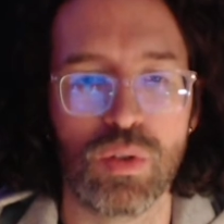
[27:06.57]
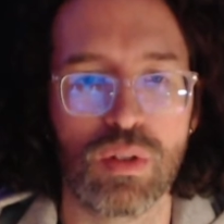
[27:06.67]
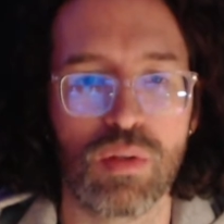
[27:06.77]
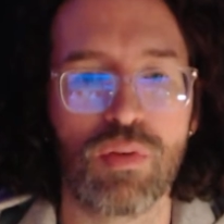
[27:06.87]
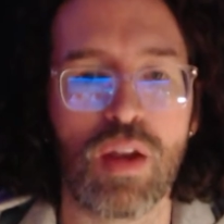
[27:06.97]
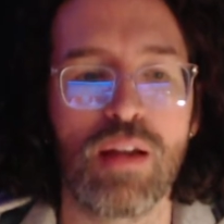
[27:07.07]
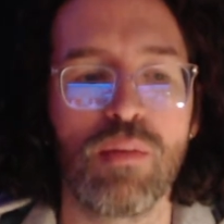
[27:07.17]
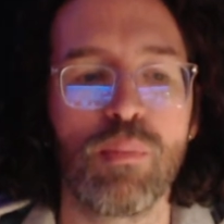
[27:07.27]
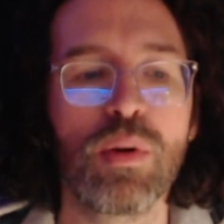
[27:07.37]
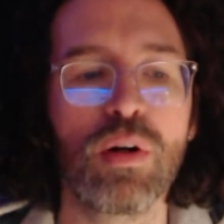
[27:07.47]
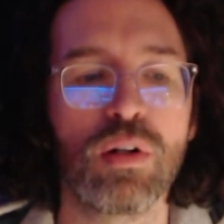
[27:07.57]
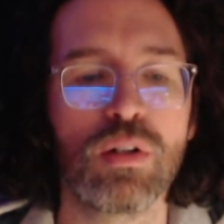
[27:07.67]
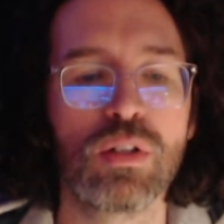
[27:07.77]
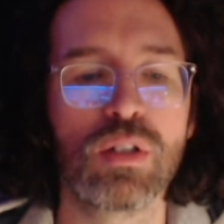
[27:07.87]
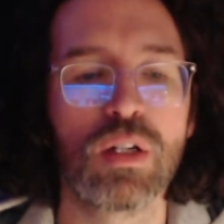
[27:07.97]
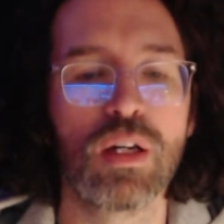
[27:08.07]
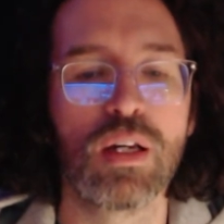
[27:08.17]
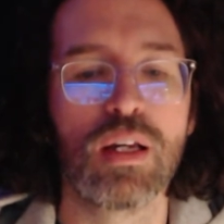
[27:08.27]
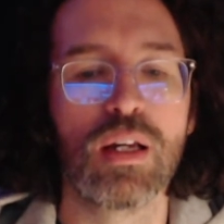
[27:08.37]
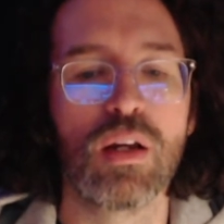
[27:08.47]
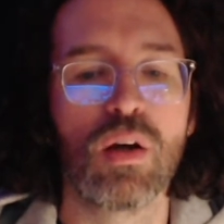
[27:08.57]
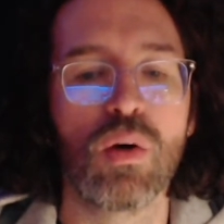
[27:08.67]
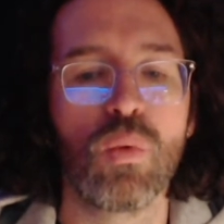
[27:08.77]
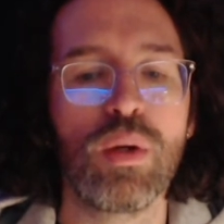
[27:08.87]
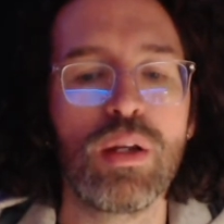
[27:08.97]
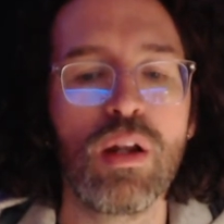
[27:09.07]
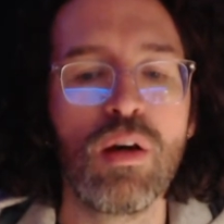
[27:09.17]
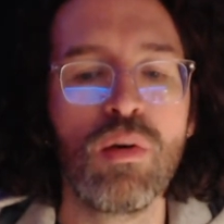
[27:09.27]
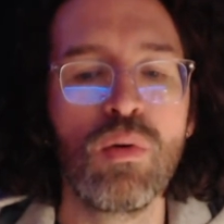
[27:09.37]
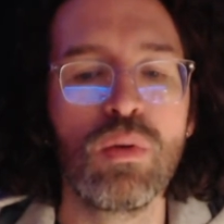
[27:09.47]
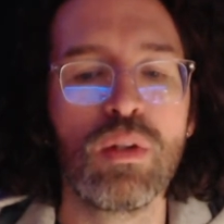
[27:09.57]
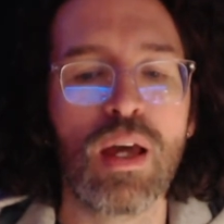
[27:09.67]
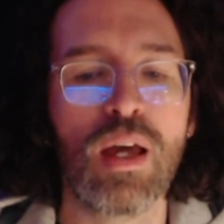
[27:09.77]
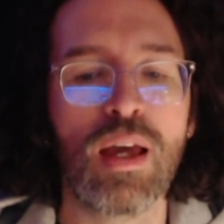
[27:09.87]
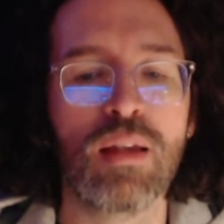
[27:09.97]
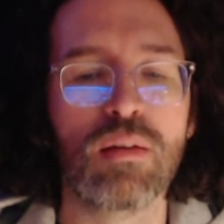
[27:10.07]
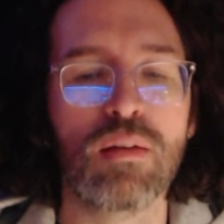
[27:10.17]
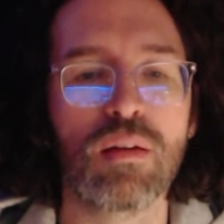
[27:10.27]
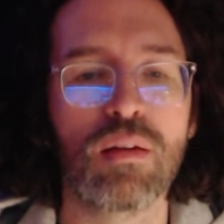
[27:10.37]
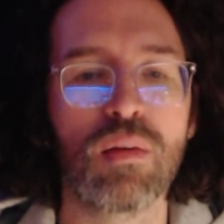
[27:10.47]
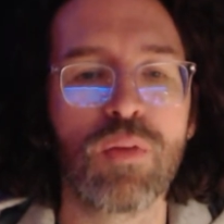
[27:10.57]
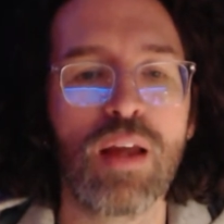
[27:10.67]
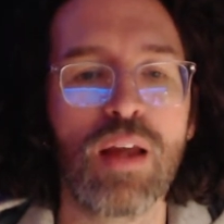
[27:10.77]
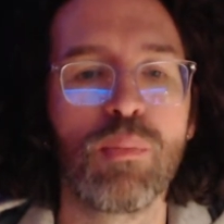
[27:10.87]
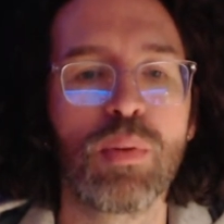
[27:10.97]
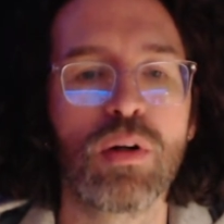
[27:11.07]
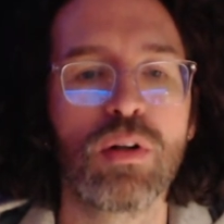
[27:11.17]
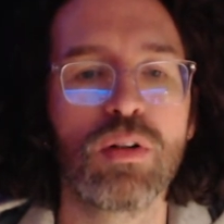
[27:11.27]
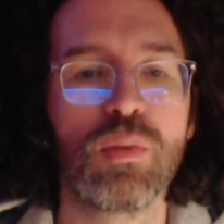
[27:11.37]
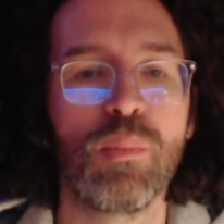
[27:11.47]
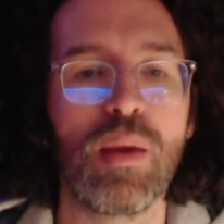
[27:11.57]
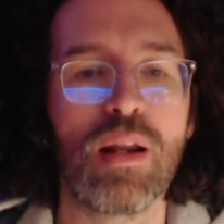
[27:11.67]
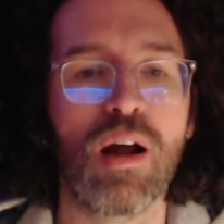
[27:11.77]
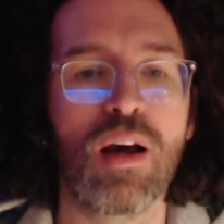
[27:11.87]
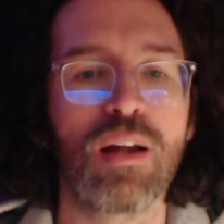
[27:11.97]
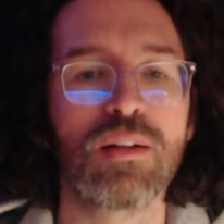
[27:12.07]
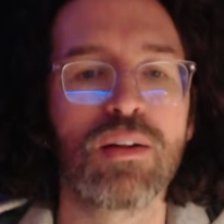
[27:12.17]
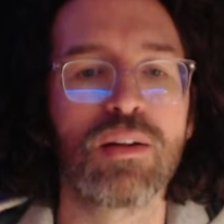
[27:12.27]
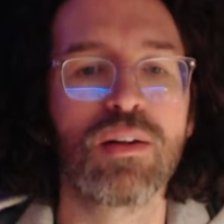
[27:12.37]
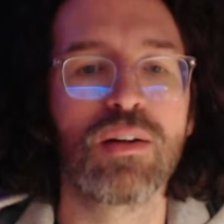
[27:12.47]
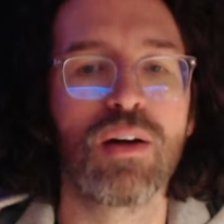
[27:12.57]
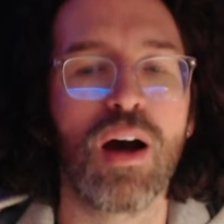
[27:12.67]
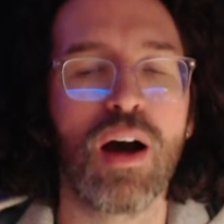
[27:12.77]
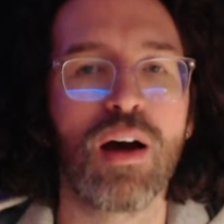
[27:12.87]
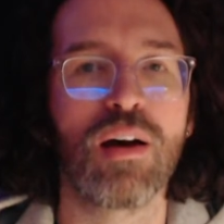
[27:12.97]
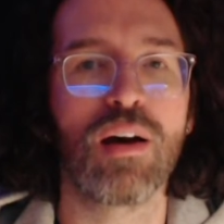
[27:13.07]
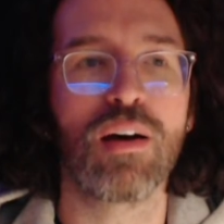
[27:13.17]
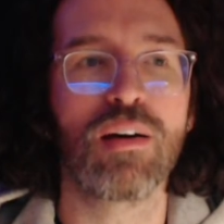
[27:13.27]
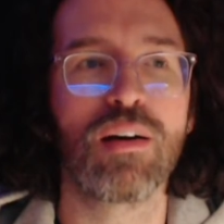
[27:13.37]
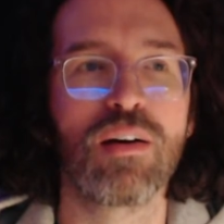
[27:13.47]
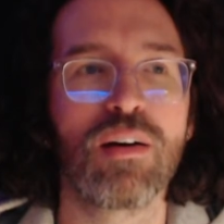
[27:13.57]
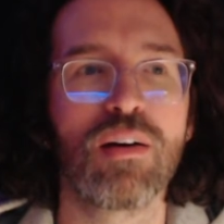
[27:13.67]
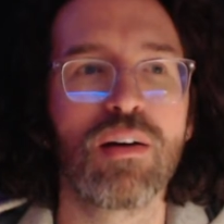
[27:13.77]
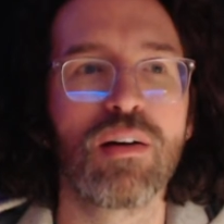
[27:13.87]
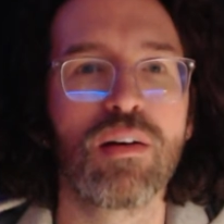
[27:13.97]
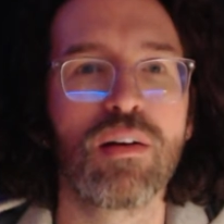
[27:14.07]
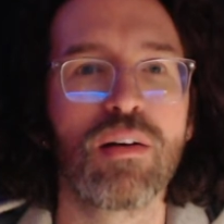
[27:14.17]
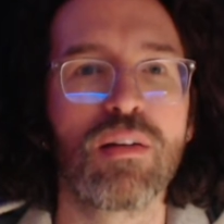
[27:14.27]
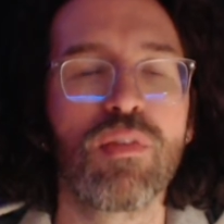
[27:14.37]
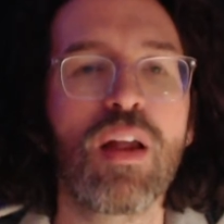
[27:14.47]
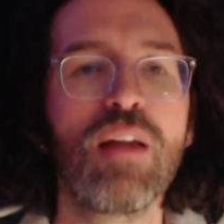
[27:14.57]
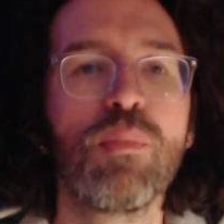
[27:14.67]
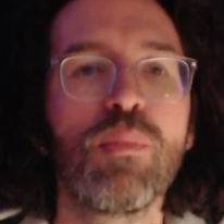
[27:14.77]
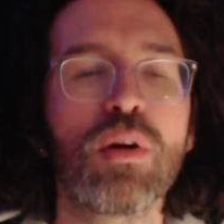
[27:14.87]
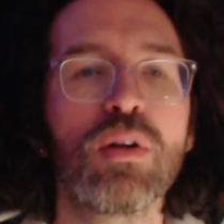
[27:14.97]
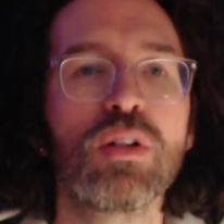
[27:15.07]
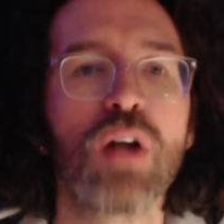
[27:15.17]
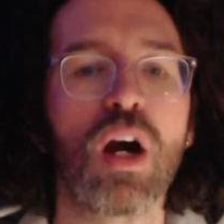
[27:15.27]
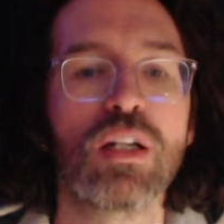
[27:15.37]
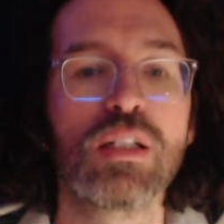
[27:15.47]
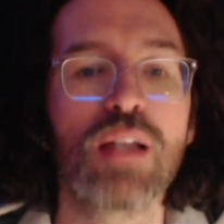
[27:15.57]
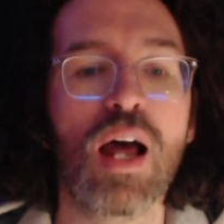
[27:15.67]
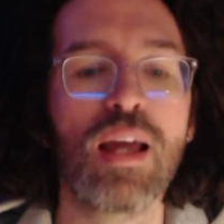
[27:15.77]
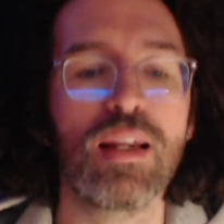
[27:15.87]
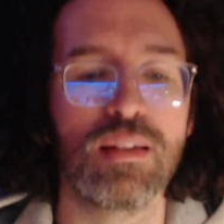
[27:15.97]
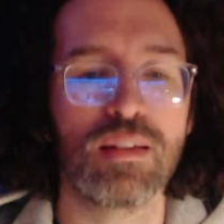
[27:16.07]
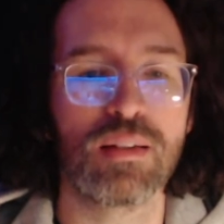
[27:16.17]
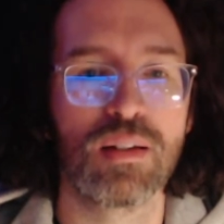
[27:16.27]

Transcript: the flight of birds, we know that the flight of birds may not, the flight of birds are signs